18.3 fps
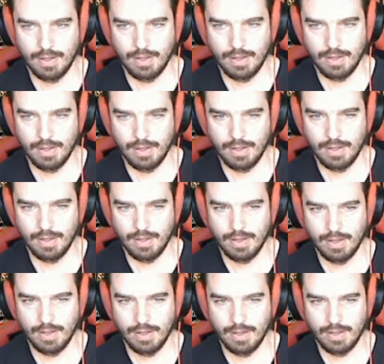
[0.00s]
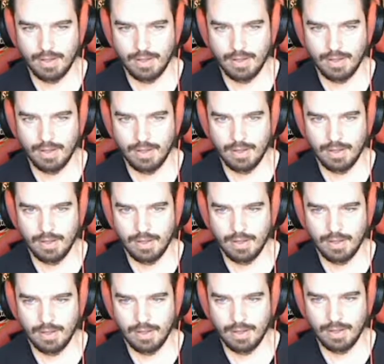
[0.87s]

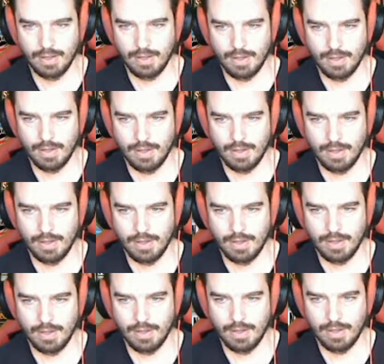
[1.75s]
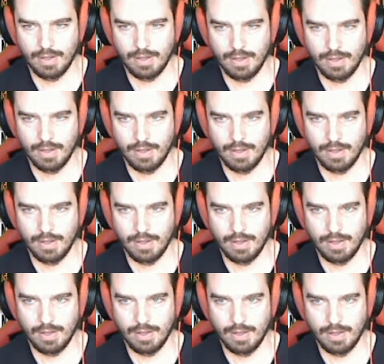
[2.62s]

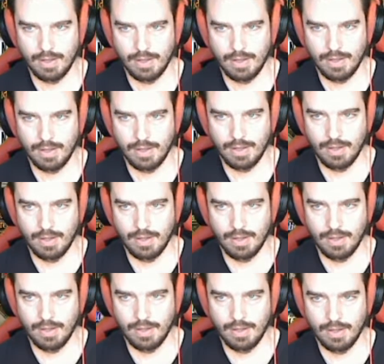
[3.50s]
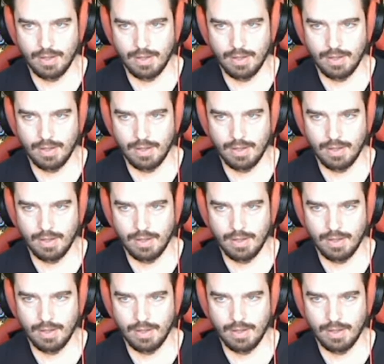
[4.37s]
No one is speaking in this clip.